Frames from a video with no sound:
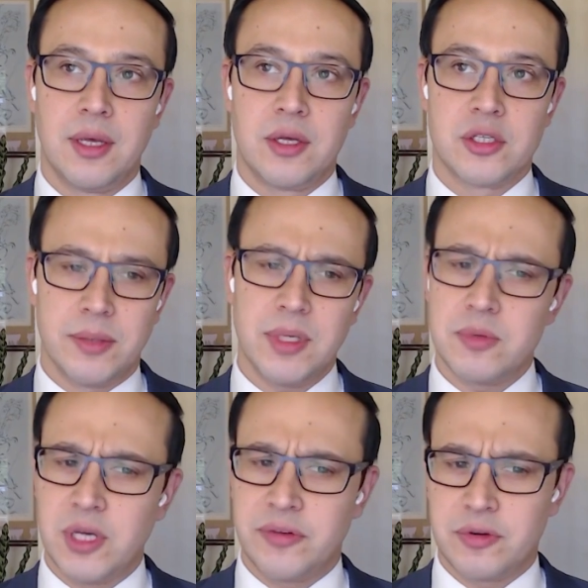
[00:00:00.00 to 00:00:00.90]
Sometimes
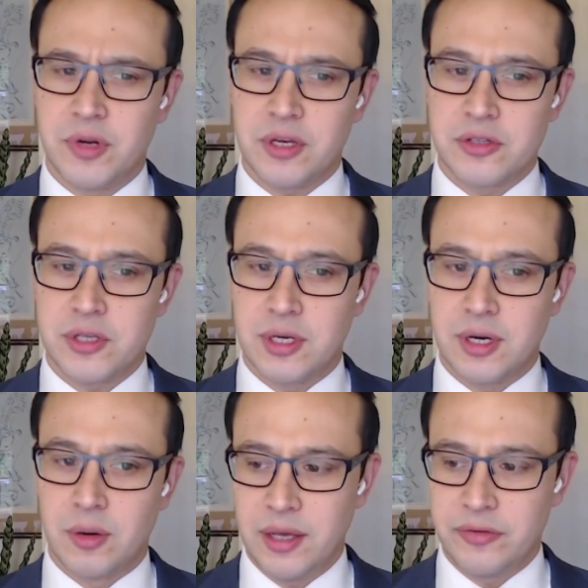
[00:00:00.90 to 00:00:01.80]
you have to
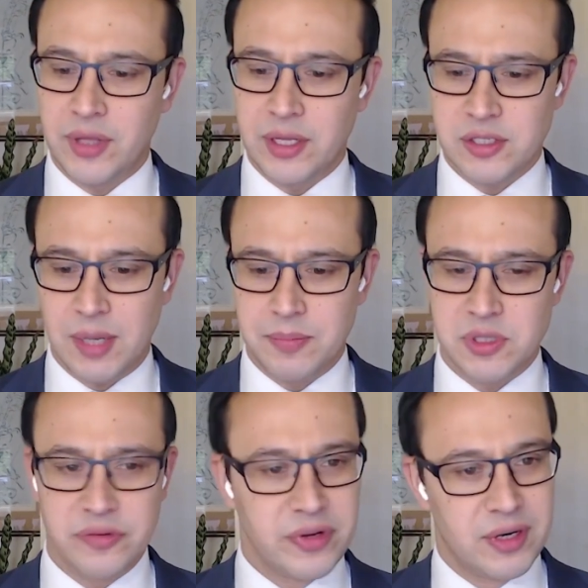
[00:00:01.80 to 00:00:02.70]
reconsider if that step is
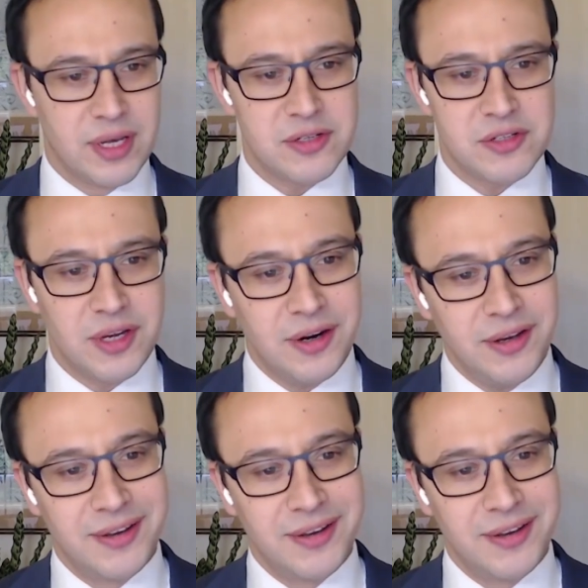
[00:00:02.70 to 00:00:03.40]
even necessary.